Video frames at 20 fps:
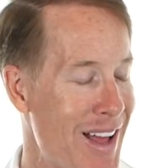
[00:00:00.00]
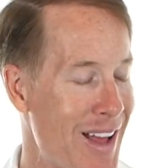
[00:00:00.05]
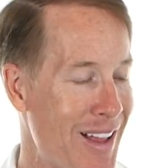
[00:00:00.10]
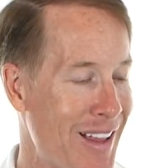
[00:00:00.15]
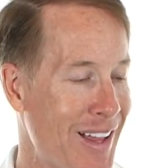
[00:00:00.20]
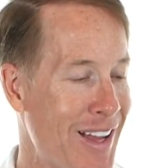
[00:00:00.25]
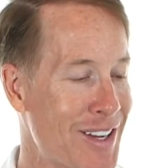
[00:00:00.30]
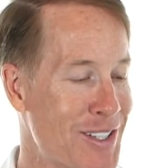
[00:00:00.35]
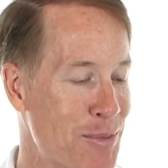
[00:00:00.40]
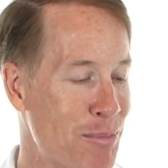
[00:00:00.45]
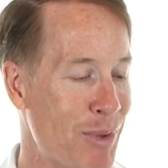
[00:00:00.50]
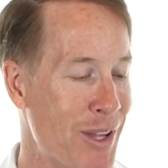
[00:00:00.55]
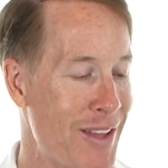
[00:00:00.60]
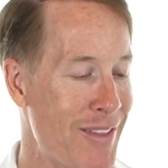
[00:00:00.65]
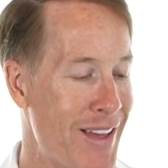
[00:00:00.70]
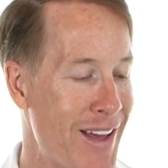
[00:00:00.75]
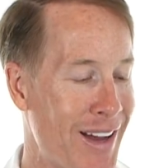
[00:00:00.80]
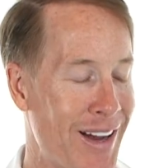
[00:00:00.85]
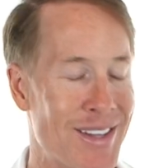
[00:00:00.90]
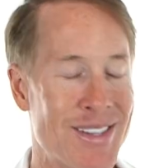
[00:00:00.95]
I explain
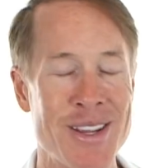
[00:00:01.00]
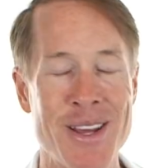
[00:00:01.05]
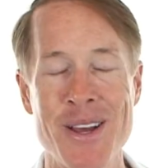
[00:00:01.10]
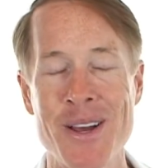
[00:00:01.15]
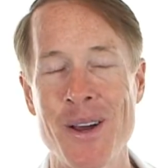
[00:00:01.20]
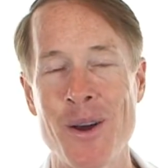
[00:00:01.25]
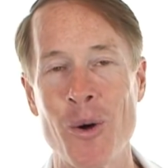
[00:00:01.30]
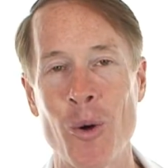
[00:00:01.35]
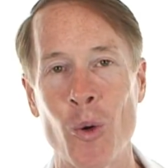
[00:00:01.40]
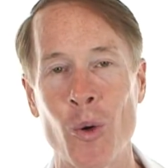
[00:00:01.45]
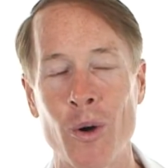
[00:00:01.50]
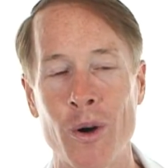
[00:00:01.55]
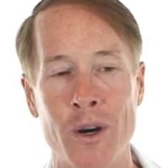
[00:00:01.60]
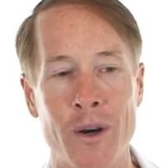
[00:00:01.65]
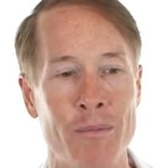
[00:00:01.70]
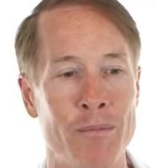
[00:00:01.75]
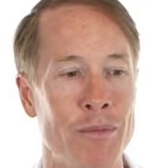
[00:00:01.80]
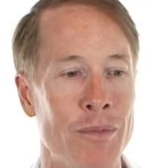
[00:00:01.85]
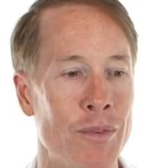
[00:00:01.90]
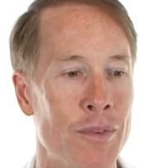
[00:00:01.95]
that,
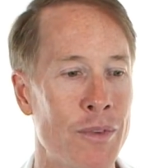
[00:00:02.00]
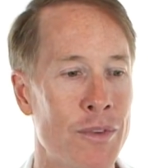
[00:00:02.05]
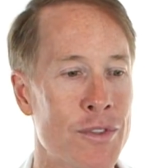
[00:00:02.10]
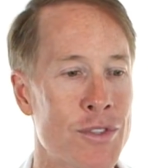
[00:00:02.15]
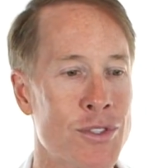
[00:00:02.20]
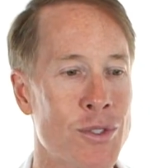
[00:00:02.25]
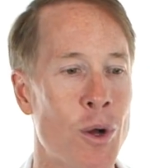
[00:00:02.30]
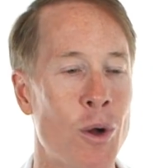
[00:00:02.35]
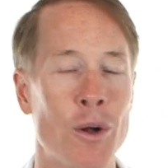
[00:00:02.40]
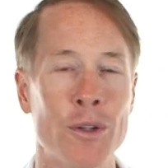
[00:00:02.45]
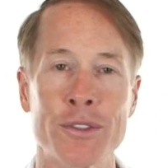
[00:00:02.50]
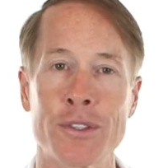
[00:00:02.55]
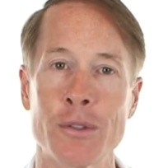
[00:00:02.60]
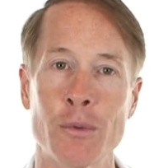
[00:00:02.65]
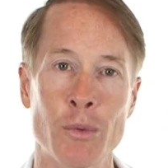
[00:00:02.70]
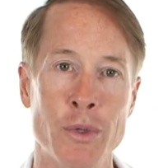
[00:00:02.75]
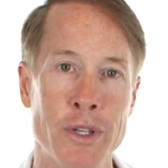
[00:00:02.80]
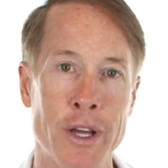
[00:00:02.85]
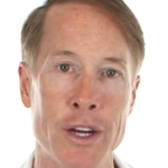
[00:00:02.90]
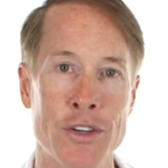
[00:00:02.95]
or salt
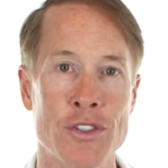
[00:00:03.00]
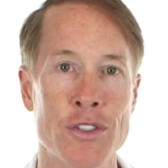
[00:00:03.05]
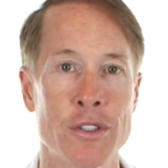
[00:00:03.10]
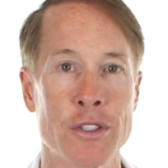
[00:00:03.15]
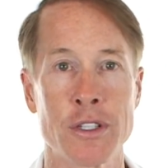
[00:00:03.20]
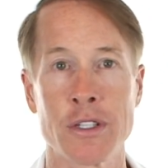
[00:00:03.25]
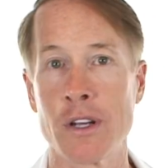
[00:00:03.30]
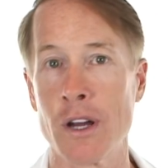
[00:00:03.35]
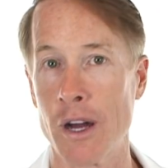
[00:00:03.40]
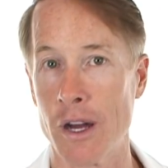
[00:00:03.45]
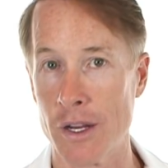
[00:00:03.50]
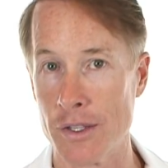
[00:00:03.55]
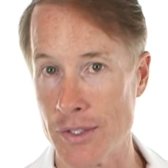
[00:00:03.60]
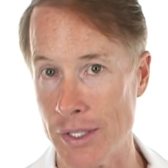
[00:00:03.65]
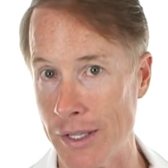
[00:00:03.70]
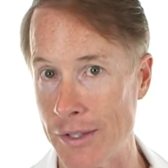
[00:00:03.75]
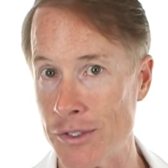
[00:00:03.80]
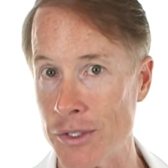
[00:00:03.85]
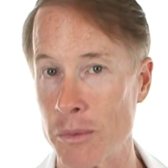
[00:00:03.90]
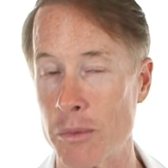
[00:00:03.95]
reduction could cause
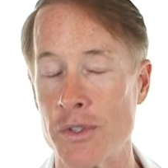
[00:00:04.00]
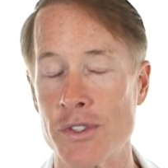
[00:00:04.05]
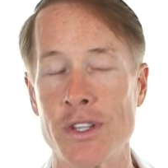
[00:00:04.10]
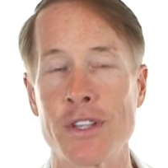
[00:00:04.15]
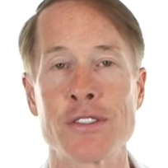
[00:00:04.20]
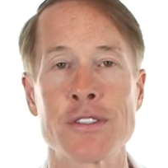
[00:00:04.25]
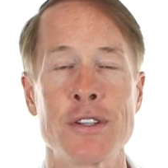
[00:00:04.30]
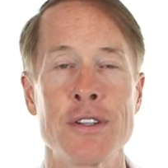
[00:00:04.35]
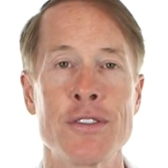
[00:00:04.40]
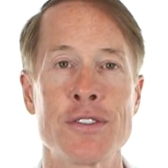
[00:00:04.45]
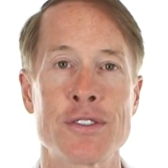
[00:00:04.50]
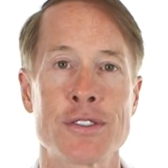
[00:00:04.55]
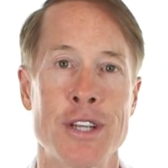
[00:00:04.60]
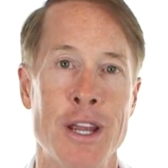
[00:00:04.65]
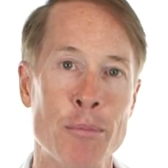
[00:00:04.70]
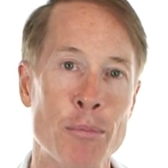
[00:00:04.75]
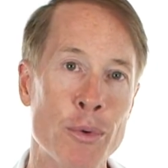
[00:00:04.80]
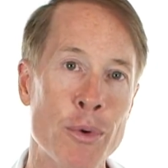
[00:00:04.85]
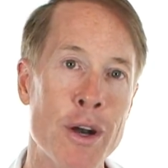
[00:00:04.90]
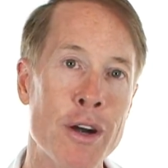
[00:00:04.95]
insulin resistance
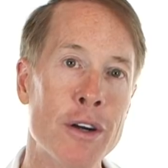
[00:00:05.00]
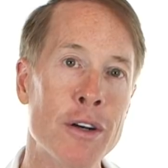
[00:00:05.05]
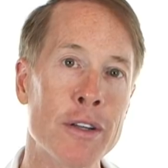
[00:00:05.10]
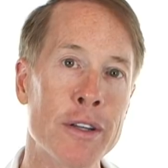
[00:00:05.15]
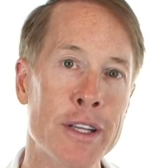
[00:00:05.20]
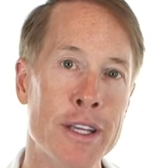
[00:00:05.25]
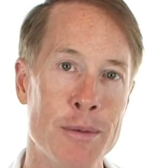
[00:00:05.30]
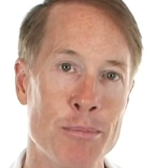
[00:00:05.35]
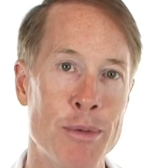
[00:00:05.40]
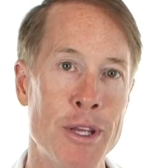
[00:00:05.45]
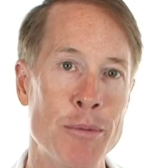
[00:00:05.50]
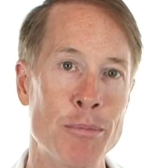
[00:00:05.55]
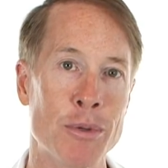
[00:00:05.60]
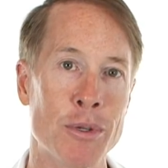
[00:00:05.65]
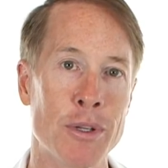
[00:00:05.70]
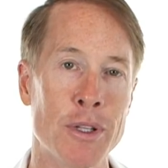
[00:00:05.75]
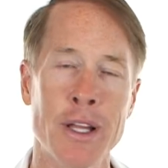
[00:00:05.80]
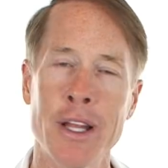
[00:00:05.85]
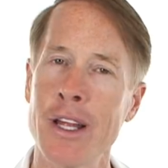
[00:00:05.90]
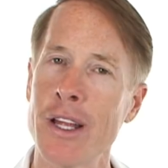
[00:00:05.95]
temporarily in
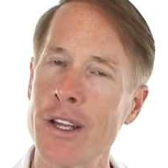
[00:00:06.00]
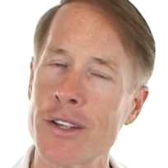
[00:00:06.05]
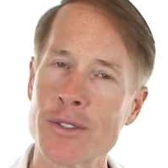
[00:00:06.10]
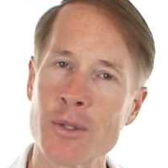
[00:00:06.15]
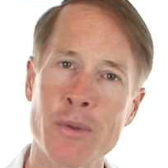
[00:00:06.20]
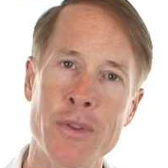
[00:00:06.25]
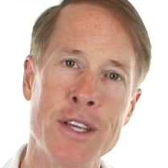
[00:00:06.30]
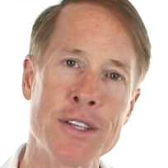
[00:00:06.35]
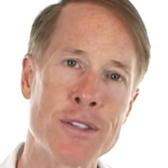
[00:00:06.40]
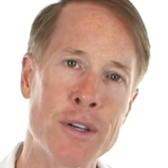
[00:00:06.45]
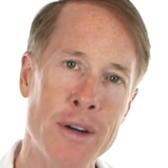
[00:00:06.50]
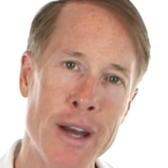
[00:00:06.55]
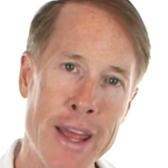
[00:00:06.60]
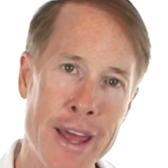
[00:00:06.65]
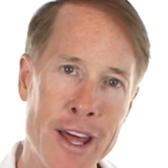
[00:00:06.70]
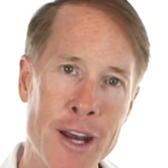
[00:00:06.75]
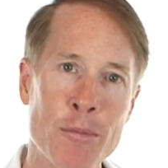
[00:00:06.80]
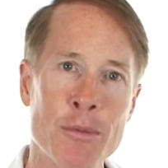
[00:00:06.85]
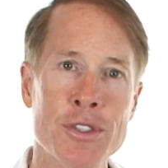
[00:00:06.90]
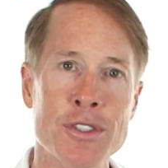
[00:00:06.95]
people. So these are
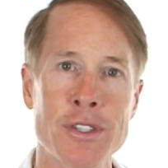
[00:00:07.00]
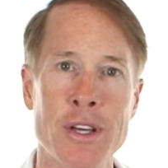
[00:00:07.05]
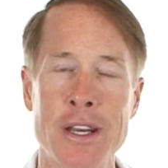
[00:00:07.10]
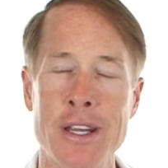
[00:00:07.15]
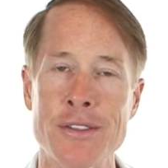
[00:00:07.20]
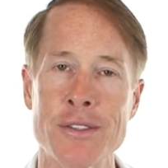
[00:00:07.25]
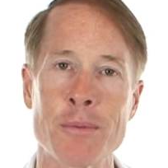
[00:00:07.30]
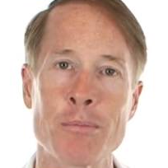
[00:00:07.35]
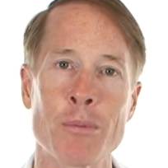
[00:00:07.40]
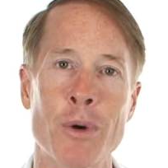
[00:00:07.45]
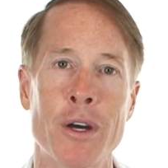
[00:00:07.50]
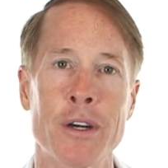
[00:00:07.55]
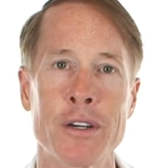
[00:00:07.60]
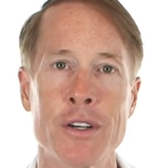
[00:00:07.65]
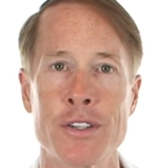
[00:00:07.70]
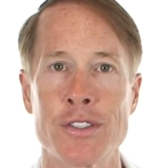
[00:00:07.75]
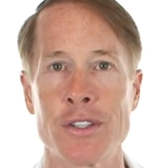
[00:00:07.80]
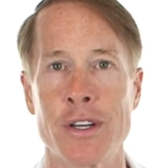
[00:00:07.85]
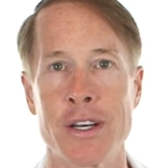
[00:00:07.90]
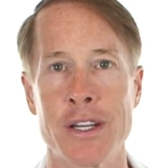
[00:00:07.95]
animal studies and
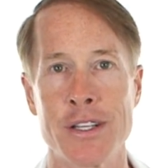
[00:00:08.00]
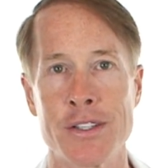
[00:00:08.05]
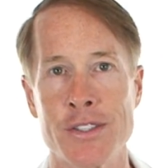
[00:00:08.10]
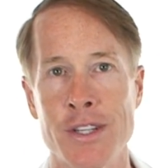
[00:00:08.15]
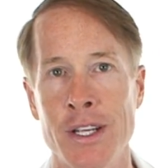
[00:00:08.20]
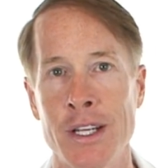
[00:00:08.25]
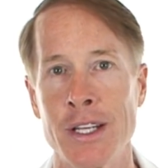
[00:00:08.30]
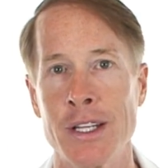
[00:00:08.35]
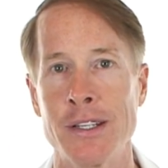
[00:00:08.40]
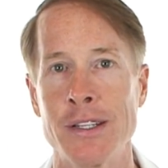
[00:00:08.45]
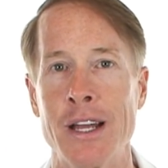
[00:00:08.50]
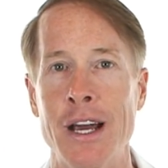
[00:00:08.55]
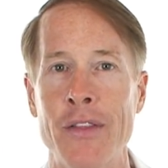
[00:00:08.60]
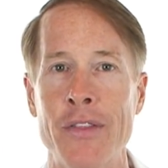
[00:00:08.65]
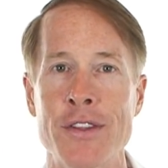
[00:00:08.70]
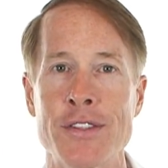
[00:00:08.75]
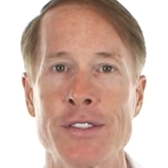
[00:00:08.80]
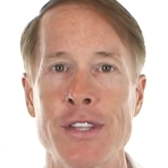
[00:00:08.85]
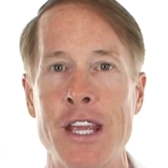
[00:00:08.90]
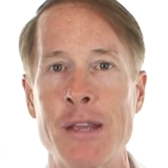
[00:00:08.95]
marker studies, not
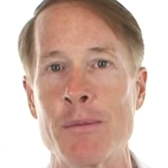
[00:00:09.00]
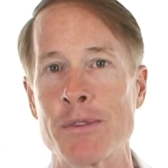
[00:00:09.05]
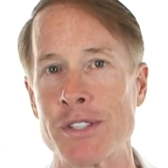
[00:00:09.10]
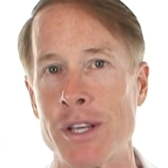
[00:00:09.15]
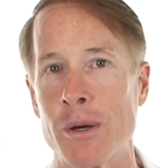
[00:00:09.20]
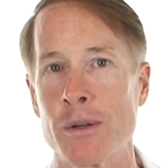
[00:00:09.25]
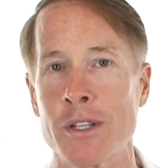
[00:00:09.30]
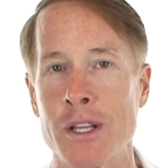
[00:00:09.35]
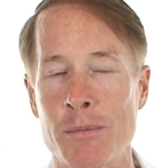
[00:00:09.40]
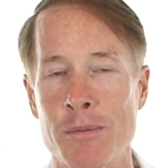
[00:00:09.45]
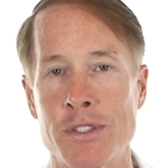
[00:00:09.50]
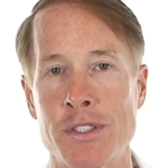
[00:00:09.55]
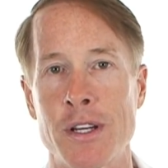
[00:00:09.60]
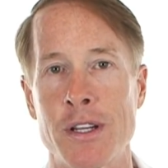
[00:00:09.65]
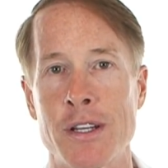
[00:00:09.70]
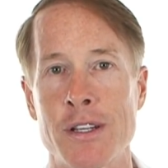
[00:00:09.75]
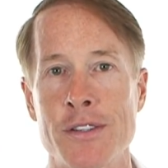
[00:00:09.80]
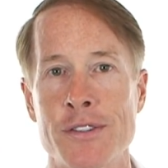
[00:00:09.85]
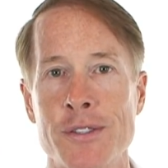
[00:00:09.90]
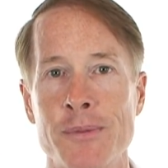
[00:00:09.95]
the same as outcome
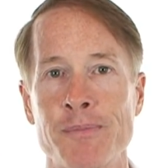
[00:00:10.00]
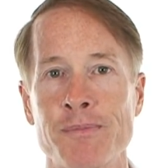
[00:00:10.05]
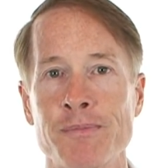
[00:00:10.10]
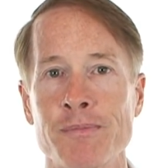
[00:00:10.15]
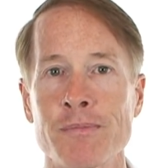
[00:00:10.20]
studies.